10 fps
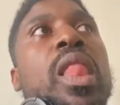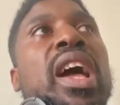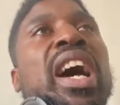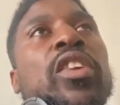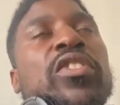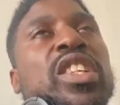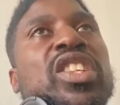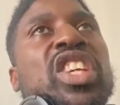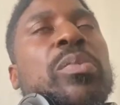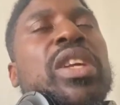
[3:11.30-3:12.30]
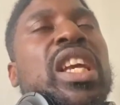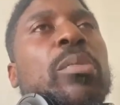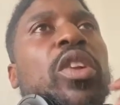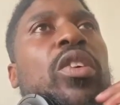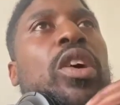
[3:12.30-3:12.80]
And obviously JP
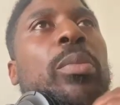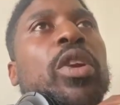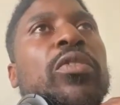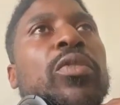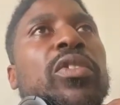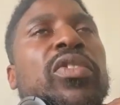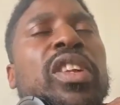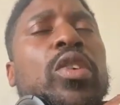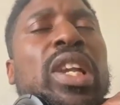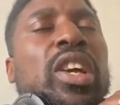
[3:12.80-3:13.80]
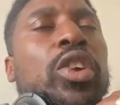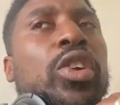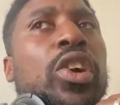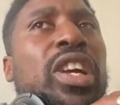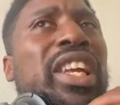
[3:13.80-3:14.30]
coming off with, it looked like a
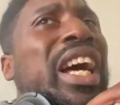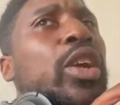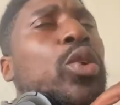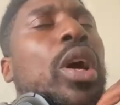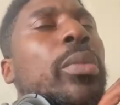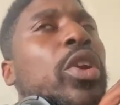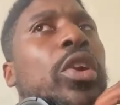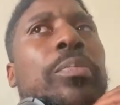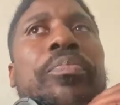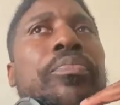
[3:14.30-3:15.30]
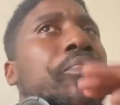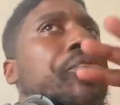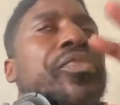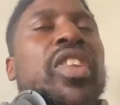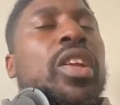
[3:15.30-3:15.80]
knock, and Ayew coming on.
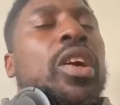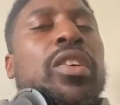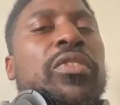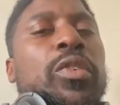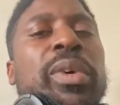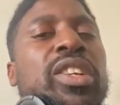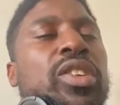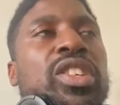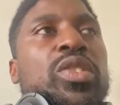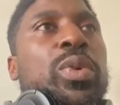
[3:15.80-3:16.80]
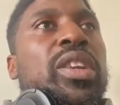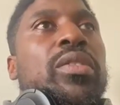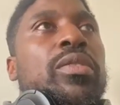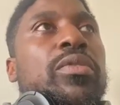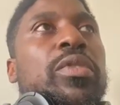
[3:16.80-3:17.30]
Our formation just went
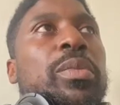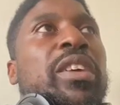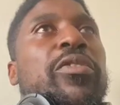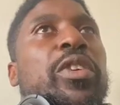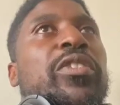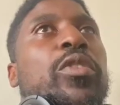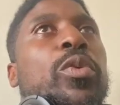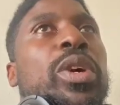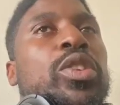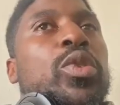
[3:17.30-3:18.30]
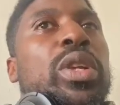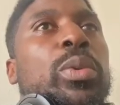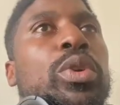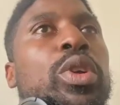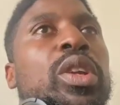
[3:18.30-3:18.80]
from that 3-4-1-2 that we're
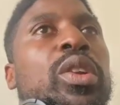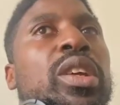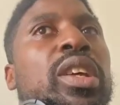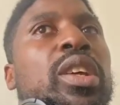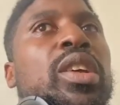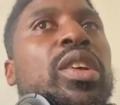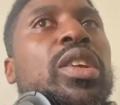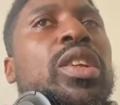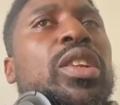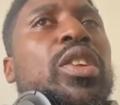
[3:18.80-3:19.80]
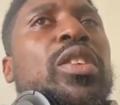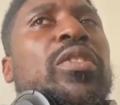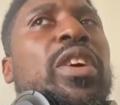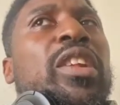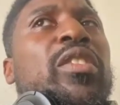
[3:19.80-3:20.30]
doing.
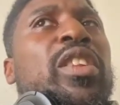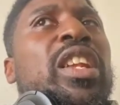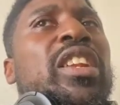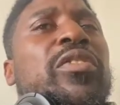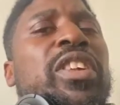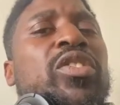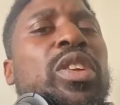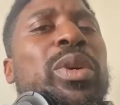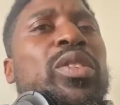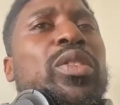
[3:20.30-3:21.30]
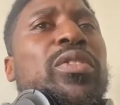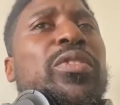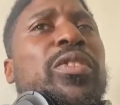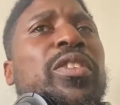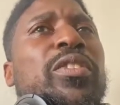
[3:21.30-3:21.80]
It then eventually went to a
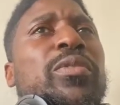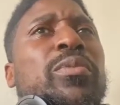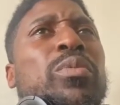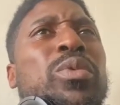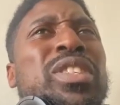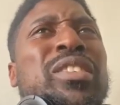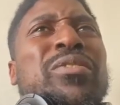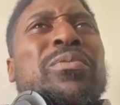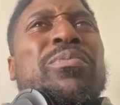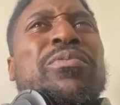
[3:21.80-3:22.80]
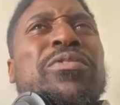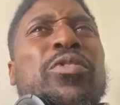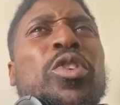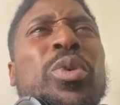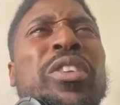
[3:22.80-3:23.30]

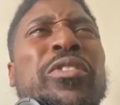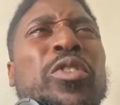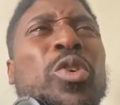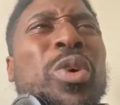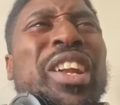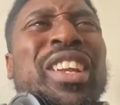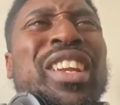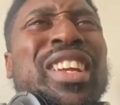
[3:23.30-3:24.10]
4-1-4-1.